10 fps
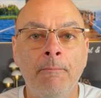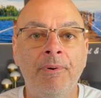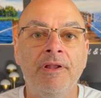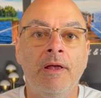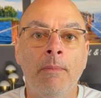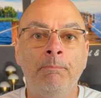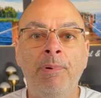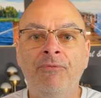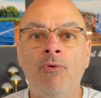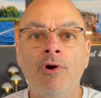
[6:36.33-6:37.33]
but
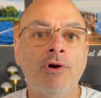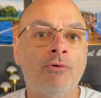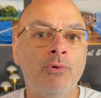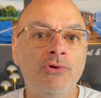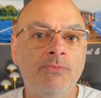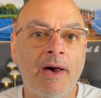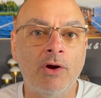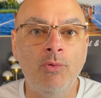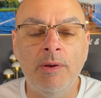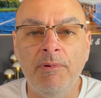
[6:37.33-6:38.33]
before your cruise, about
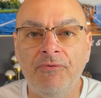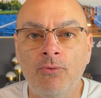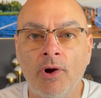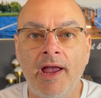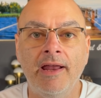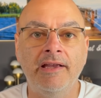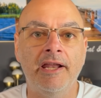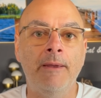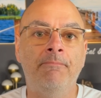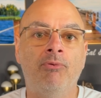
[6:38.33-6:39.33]
a week beforehand,
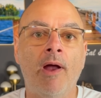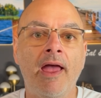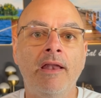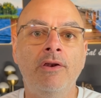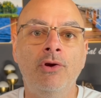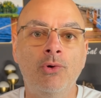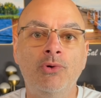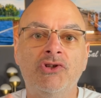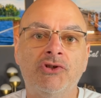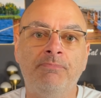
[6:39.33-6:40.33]
get a brand new
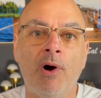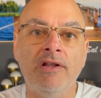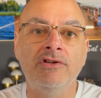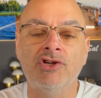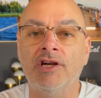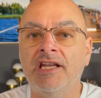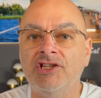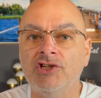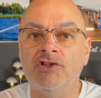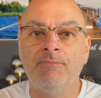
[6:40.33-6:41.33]
sponge, a
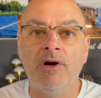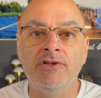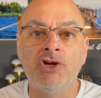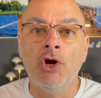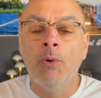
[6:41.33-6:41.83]
kitchen sponge,